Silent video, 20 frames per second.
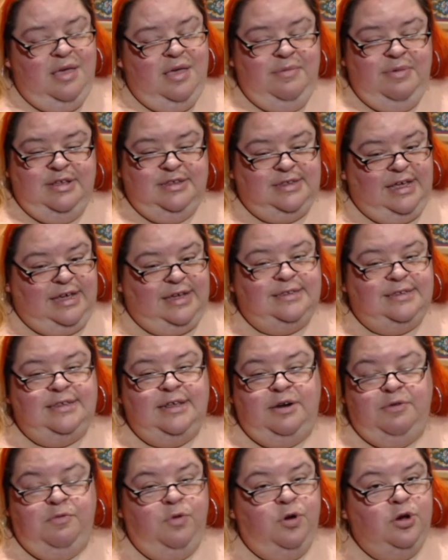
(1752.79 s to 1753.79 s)
because like I said,
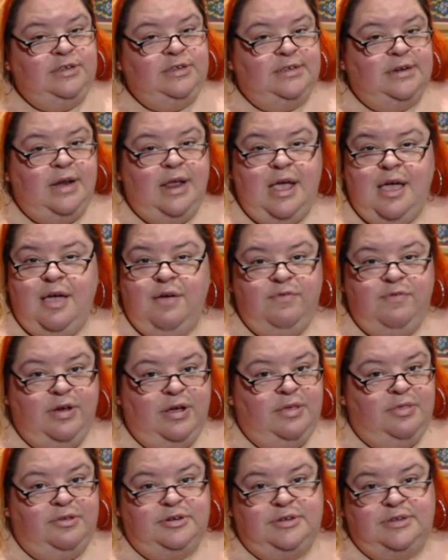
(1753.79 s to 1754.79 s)
it works in every
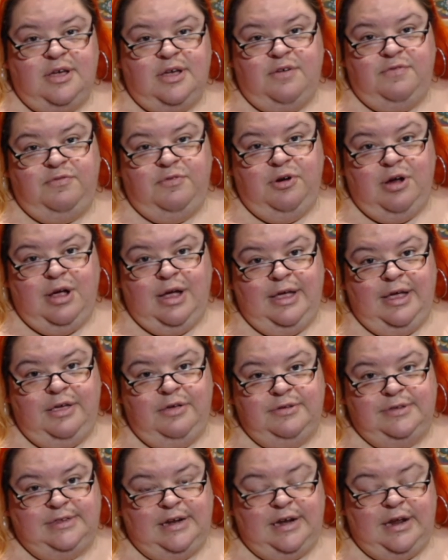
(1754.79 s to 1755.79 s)
other software I
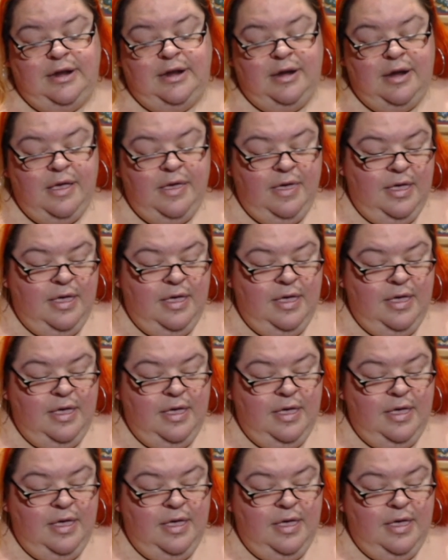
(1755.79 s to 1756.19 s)
use it in.